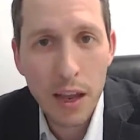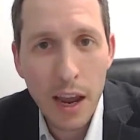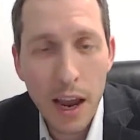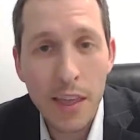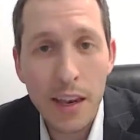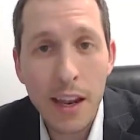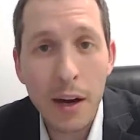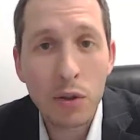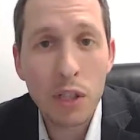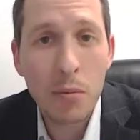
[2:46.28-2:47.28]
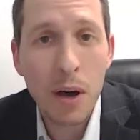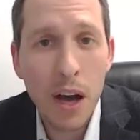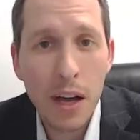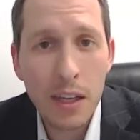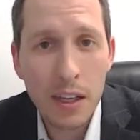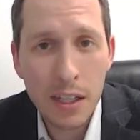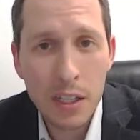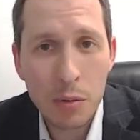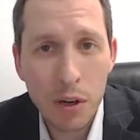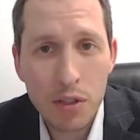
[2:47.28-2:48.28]
And that not only am I an
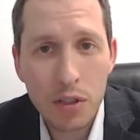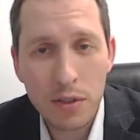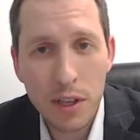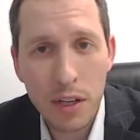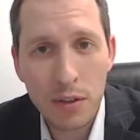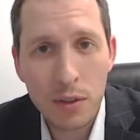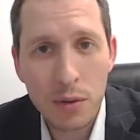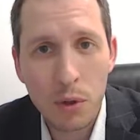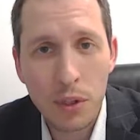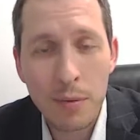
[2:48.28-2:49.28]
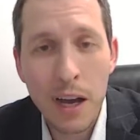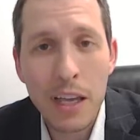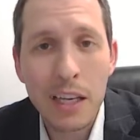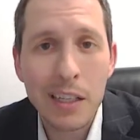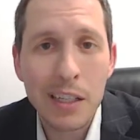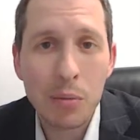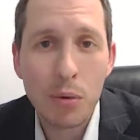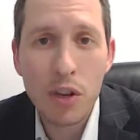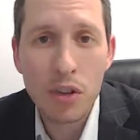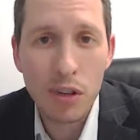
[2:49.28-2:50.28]
expression of God in this world, am I an
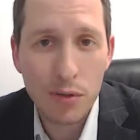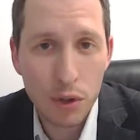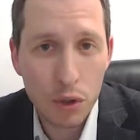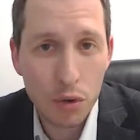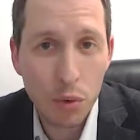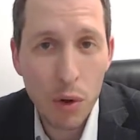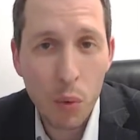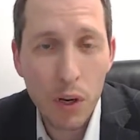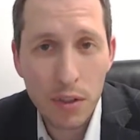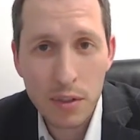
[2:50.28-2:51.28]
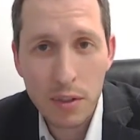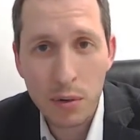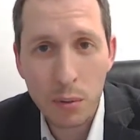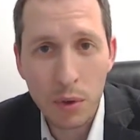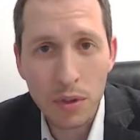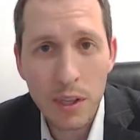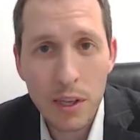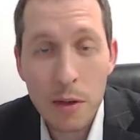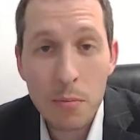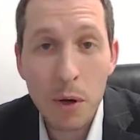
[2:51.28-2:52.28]
expression of this great oneness in the world,
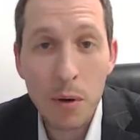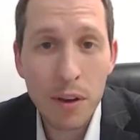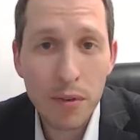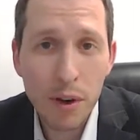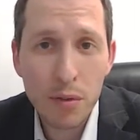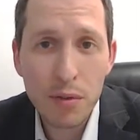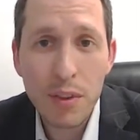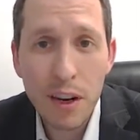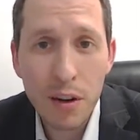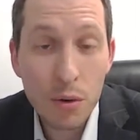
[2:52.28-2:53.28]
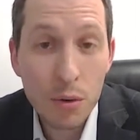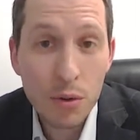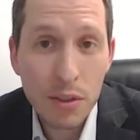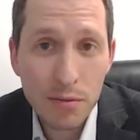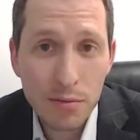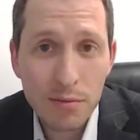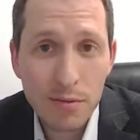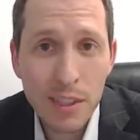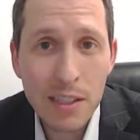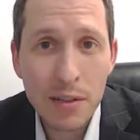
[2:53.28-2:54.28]
but my friend over there who
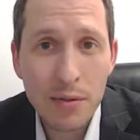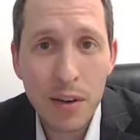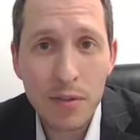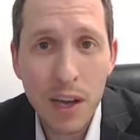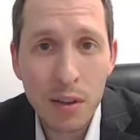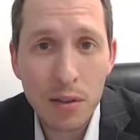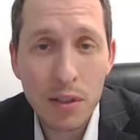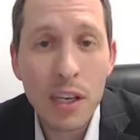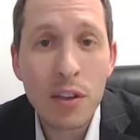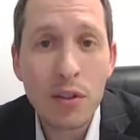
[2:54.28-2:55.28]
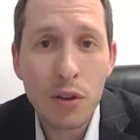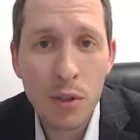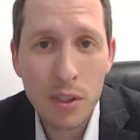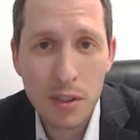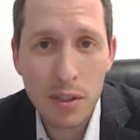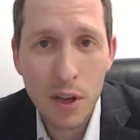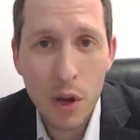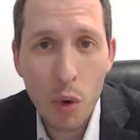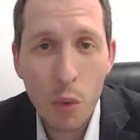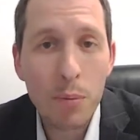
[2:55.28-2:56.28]
needs the $5, he too is.
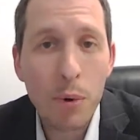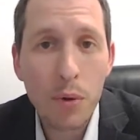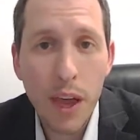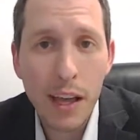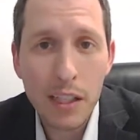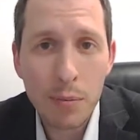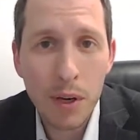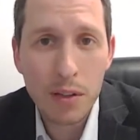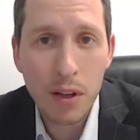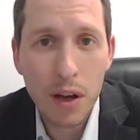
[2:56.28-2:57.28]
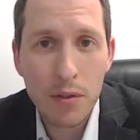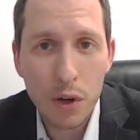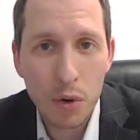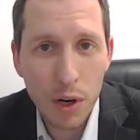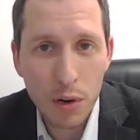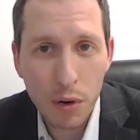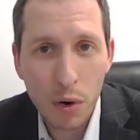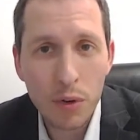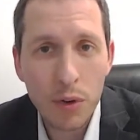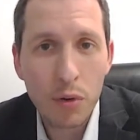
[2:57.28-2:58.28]
We are both aspects of a greater
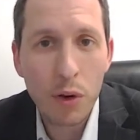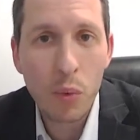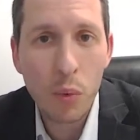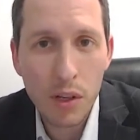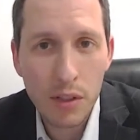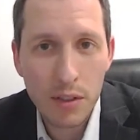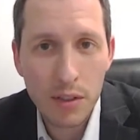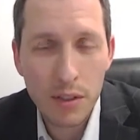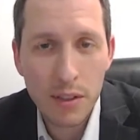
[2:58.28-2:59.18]
whole, a greater oneness.